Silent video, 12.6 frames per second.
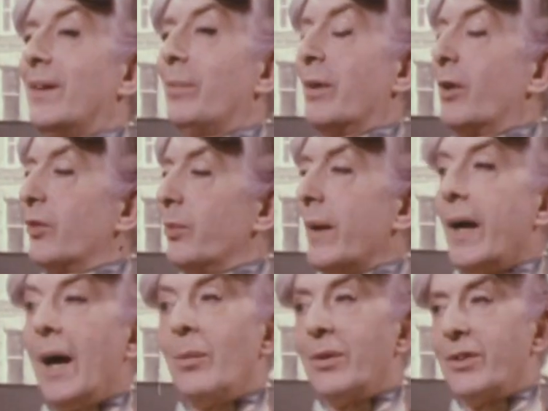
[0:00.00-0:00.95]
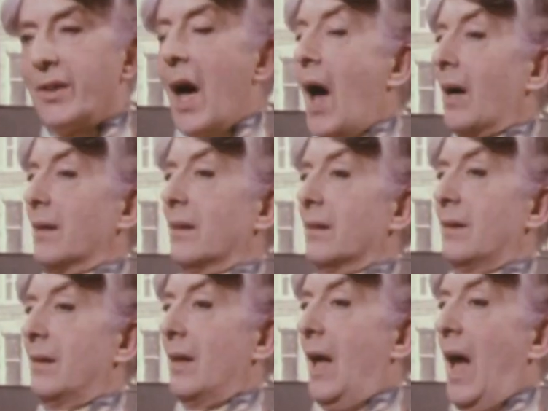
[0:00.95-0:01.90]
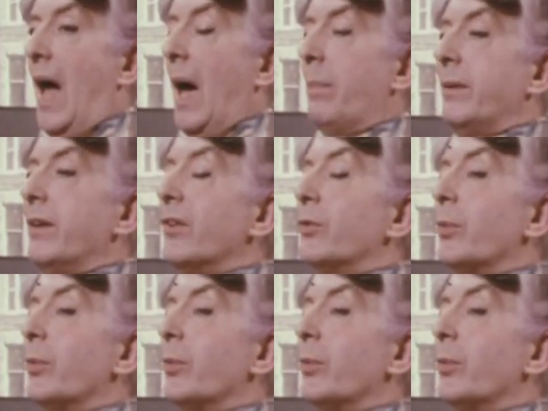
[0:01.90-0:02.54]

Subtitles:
Because when I was young, happiness